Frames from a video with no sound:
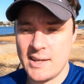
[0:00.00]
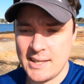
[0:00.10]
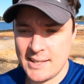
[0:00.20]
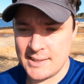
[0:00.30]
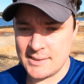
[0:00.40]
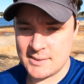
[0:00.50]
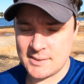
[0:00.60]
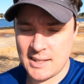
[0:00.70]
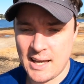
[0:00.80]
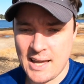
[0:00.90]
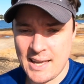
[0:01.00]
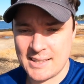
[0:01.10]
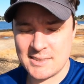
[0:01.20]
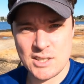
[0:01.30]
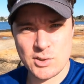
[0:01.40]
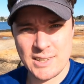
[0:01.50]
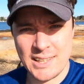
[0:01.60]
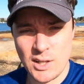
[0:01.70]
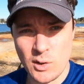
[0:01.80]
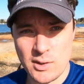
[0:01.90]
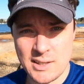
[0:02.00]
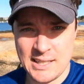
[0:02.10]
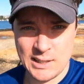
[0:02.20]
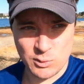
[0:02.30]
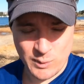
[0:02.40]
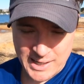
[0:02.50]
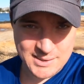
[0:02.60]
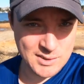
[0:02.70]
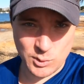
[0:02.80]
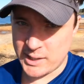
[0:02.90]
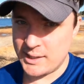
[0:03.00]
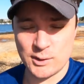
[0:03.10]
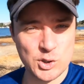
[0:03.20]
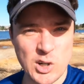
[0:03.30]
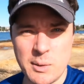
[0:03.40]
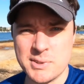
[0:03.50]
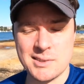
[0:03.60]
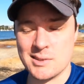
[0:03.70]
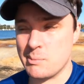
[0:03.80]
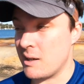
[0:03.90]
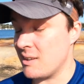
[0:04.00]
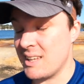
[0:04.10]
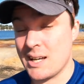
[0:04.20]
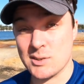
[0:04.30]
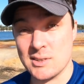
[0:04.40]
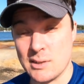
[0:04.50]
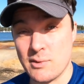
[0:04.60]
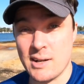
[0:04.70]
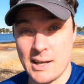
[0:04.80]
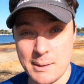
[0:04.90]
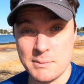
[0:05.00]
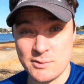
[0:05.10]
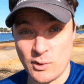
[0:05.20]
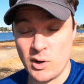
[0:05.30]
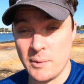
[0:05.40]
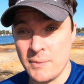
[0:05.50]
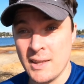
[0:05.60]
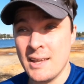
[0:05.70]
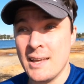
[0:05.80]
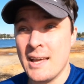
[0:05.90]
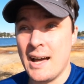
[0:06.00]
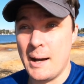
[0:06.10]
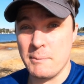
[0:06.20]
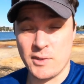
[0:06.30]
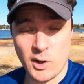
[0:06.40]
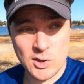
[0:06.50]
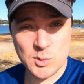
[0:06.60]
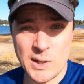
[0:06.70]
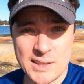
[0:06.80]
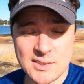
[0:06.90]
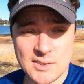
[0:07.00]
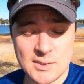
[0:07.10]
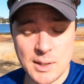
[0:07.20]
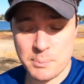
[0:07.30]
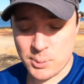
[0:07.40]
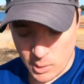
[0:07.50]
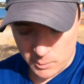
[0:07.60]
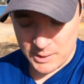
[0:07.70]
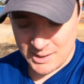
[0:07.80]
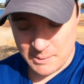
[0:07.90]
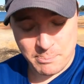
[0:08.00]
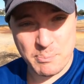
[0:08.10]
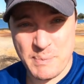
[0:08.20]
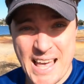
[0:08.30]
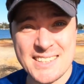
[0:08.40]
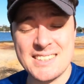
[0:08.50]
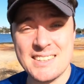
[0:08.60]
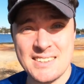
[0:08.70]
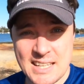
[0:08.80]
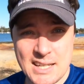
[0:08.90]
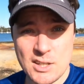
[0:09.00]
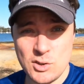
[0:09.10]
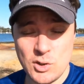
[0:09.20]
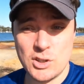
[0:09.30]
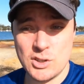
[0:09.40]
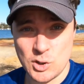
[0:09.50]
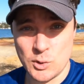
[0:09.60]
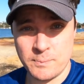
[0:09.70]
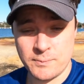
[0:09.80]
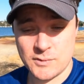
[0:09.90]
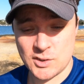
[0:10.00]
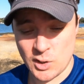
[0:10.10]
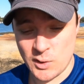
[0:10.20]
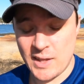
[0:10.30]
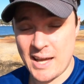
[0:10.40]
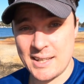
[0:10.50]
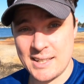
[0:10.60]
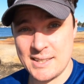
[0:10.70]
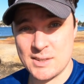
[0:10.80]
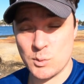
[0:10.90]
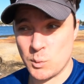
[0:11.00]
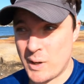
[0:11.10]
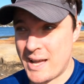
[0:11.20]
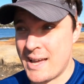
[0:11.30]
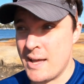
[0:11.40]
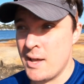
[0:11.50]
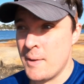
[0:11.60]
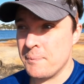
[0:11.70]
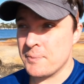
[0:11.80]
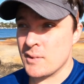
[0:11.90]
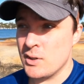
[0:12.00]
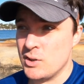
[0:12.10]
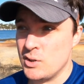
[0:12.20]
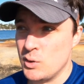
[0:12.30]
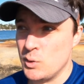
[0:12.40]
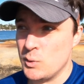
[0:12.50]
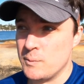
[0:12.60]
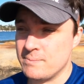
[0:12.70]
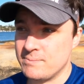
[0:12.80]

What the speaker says: is eccentrically loaded heel raises or heel drops. There's about 1,000 different names for it. Those ones are probably the best thing you can do. So that is where you